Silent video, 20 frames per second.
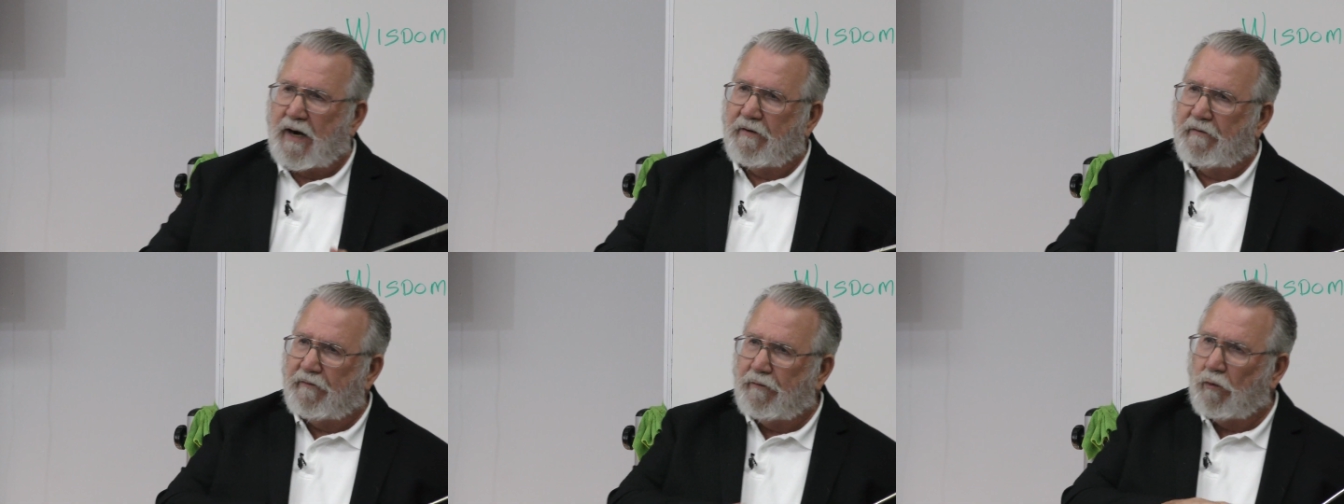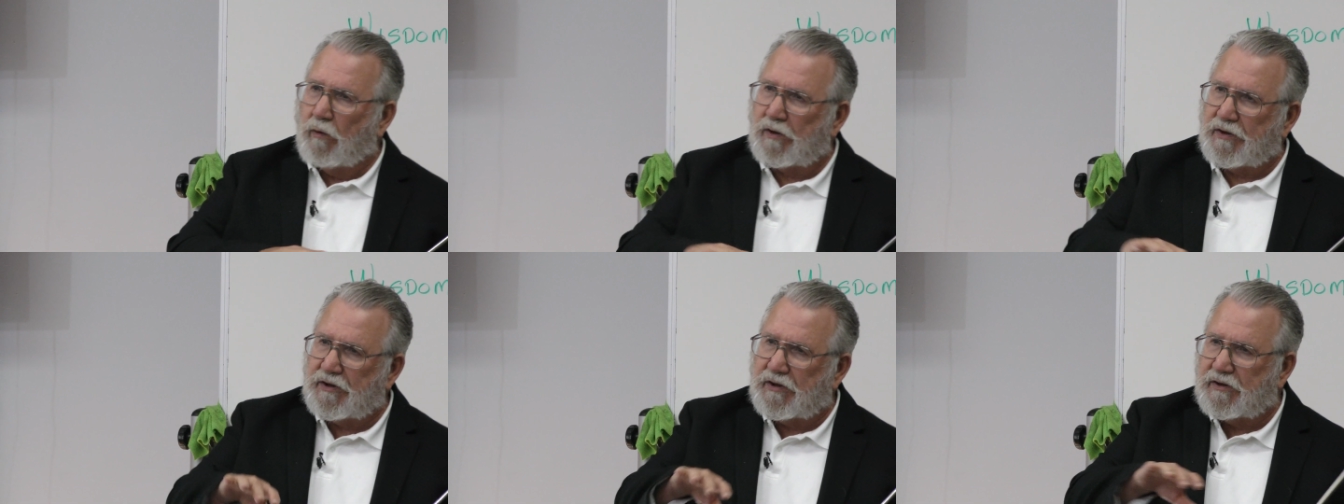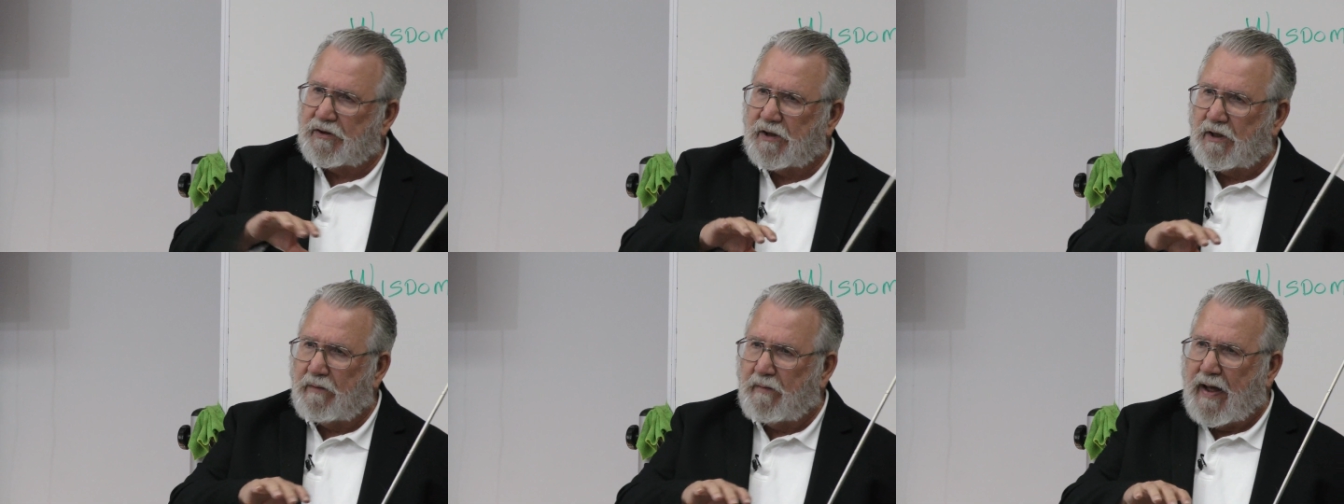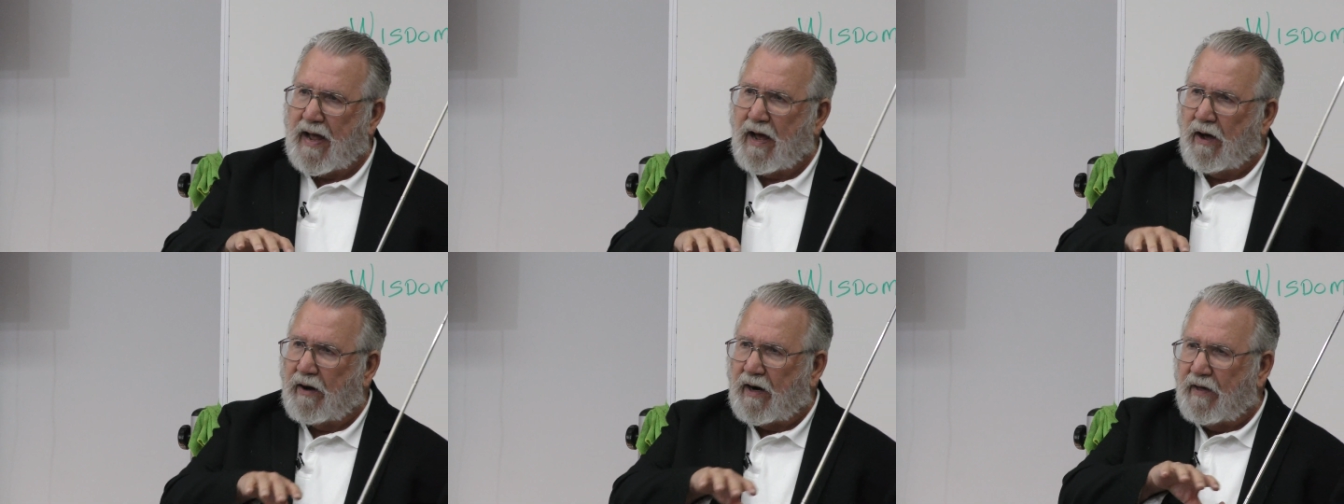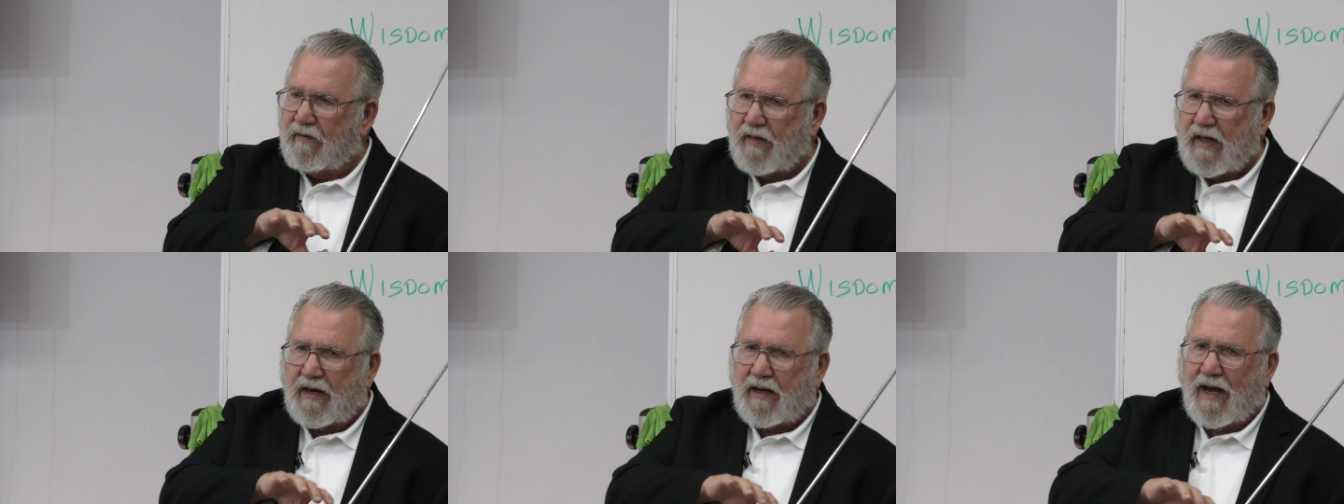of forces them out
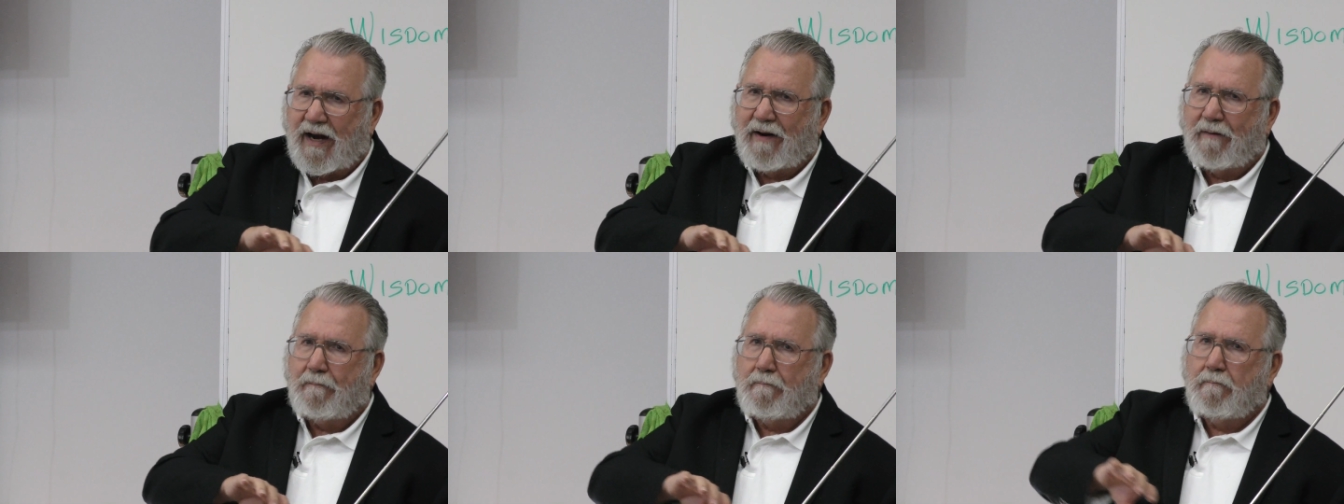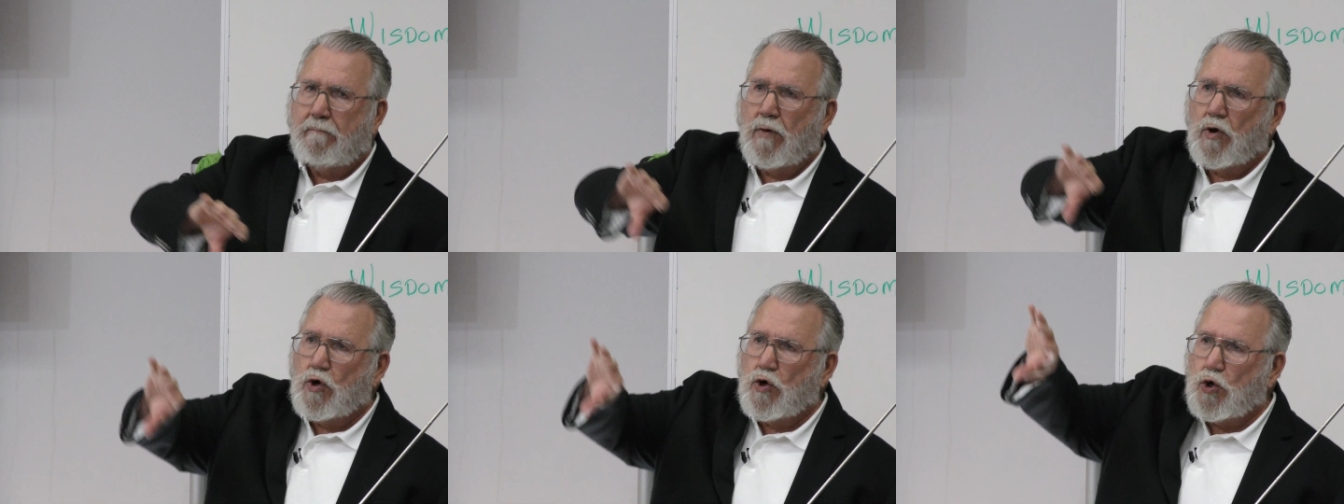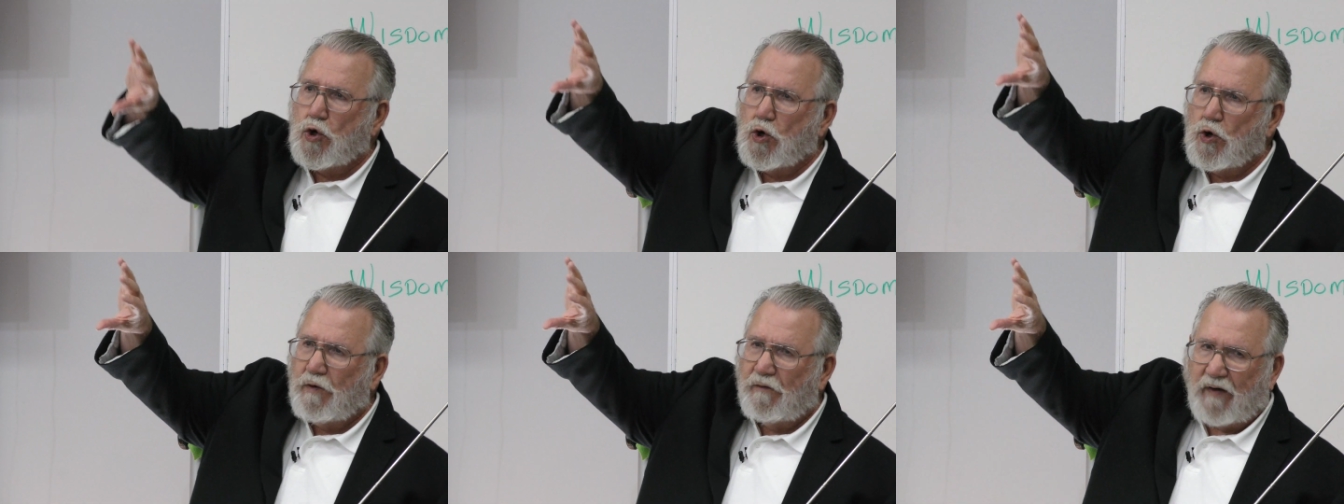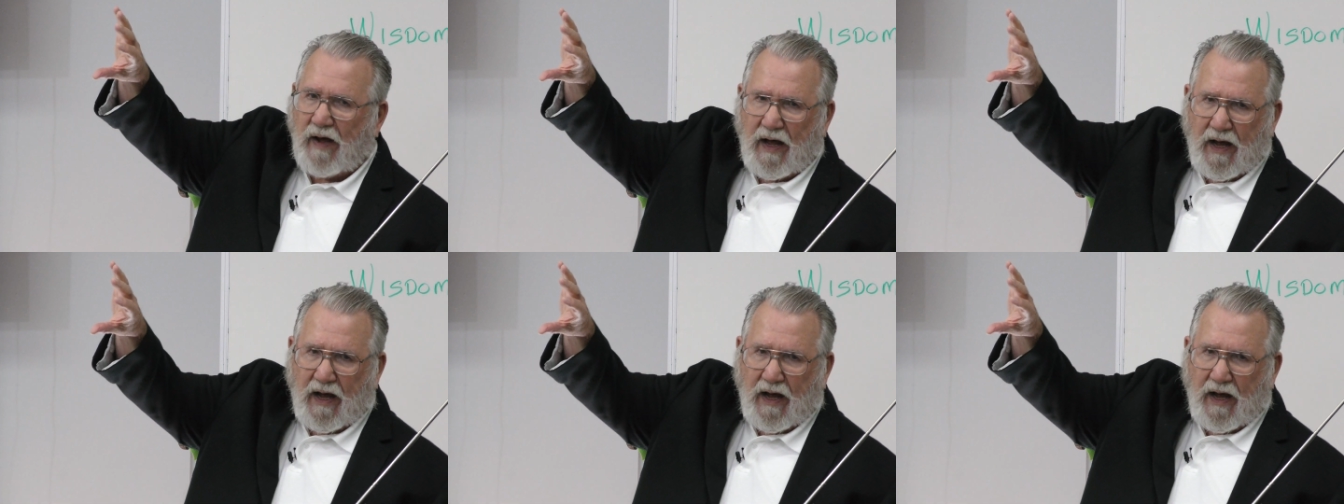and they kind of move